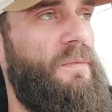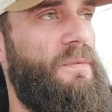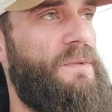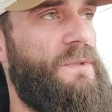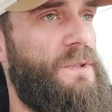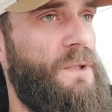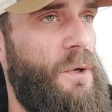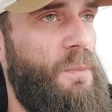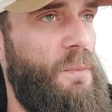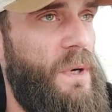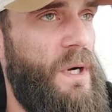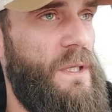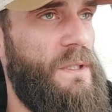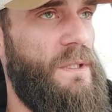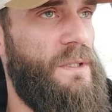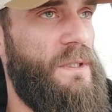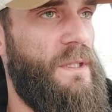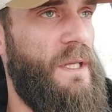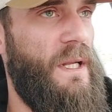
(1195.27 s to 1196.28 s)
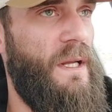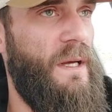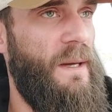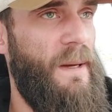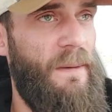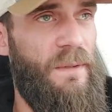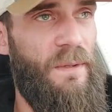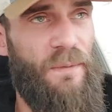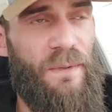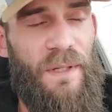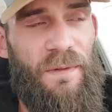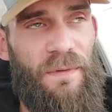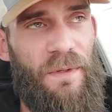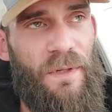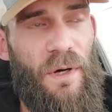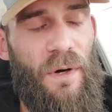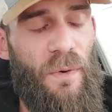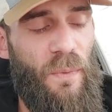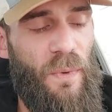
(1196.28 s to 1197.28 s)
so much that I don't even
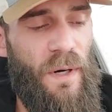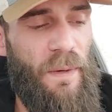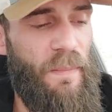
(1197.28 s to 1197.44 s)
know where